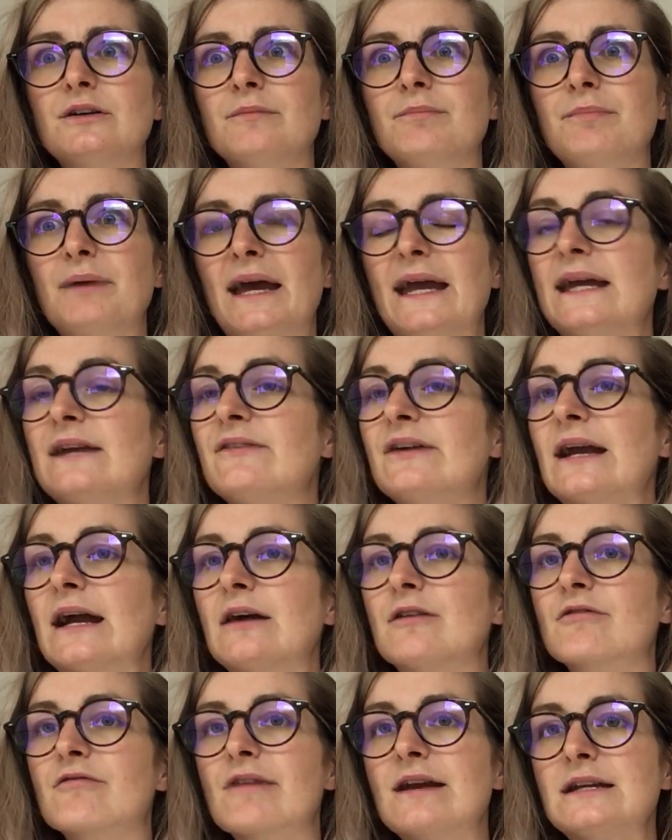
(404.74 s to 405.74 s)
behaving
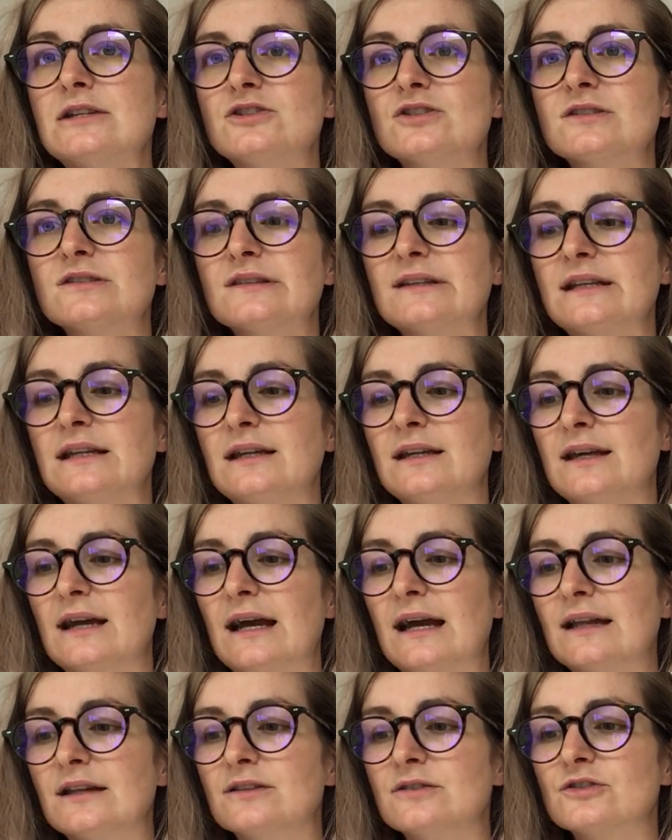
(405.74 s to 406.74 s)
outrageously
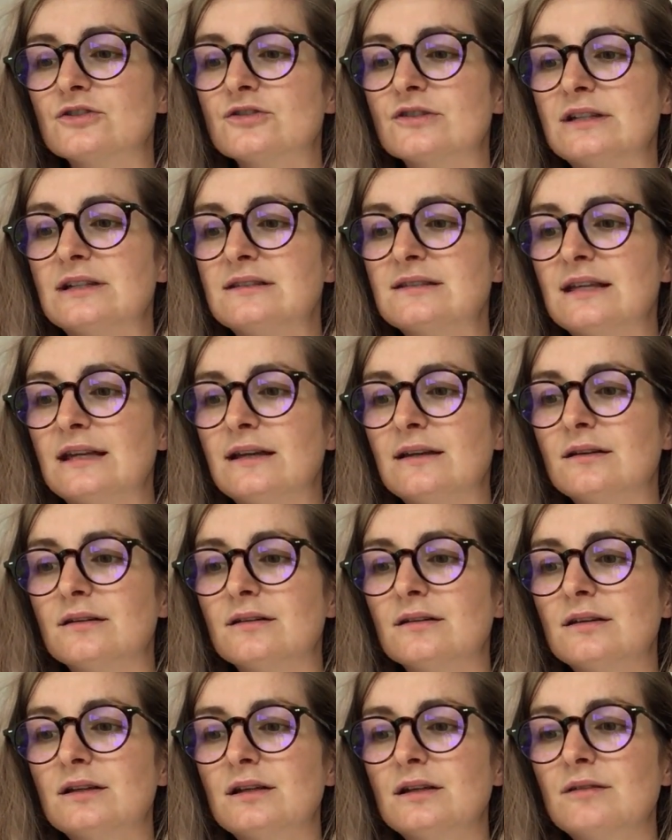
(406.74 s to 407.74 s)
and treating
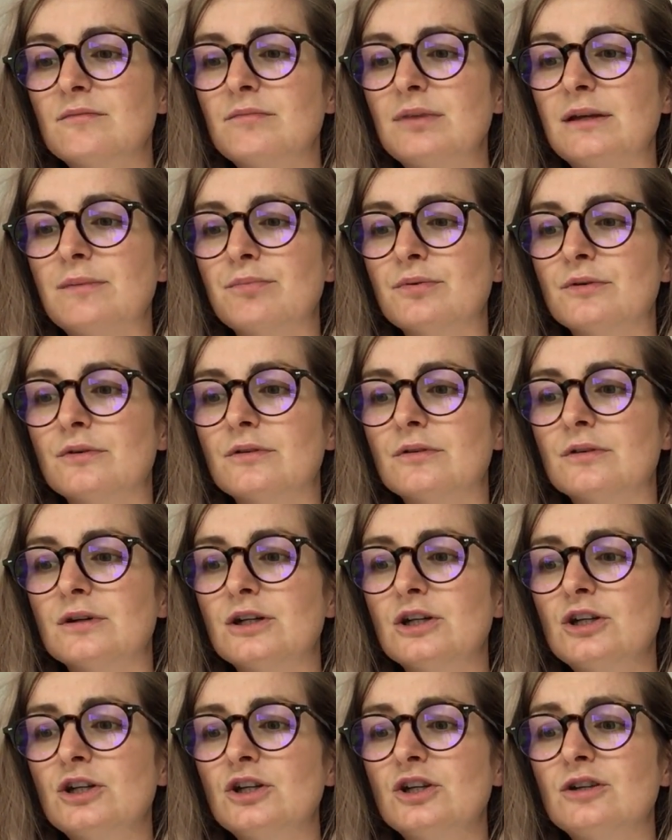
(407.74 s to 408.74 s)
people
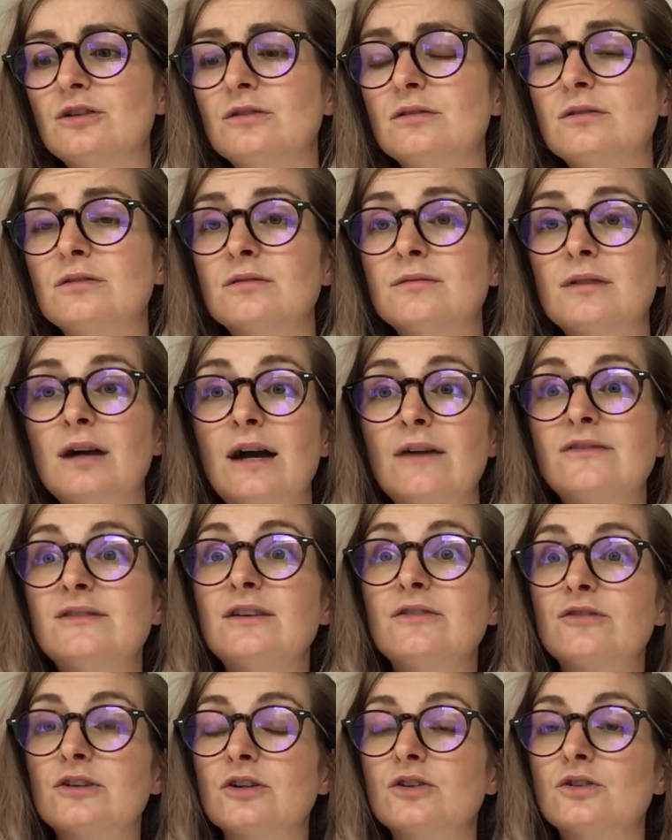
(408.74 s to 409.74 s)
who have
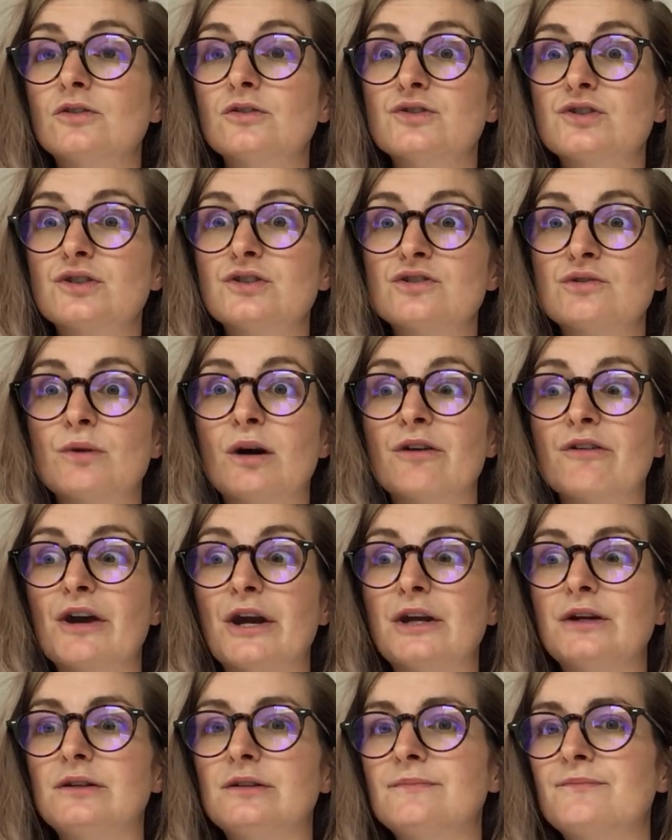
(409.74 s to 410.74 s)
different culture to our
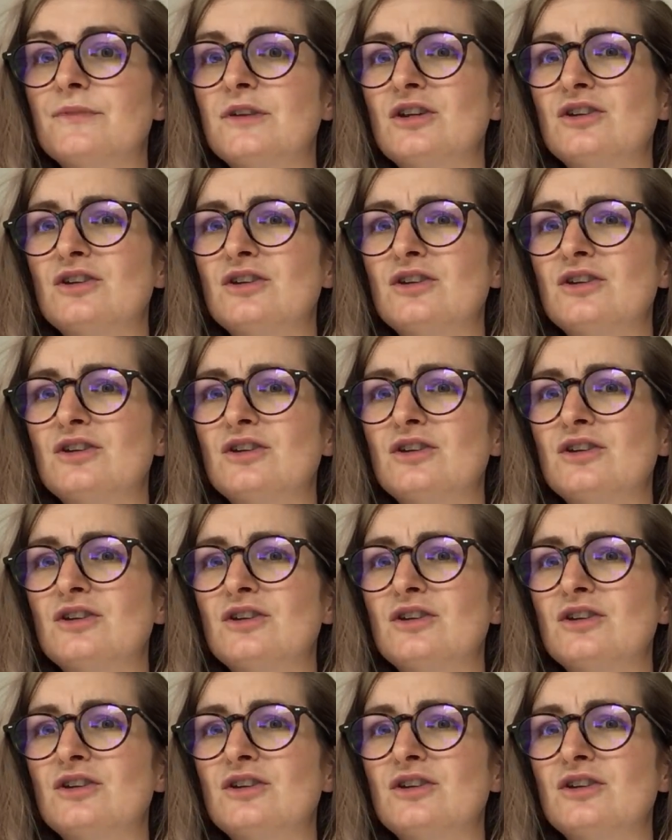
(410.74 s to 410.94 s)
own,